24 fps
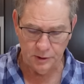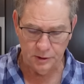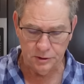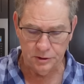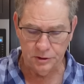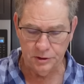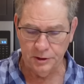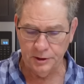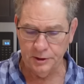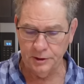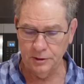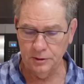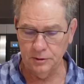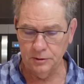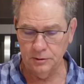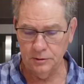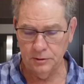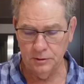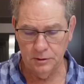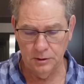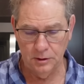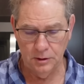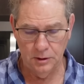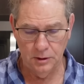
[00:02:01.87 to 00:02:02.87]
the channel,
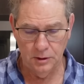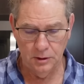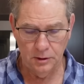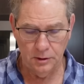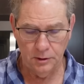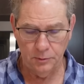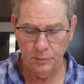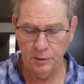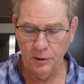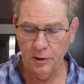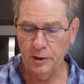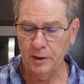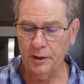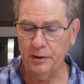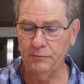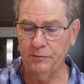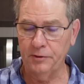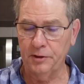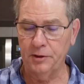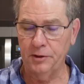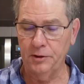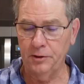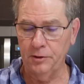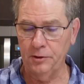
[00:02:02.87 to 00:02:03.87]
and we are giving
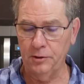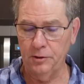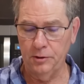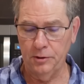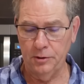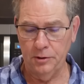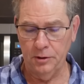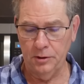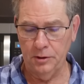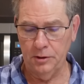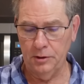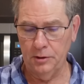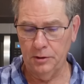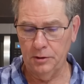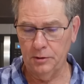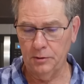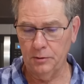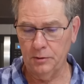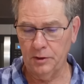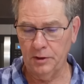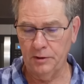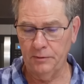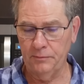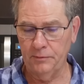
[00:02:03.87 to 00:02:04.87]

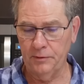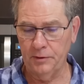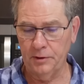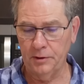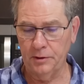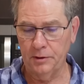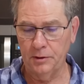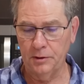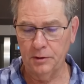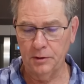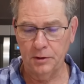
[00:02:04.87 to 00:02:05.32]
doing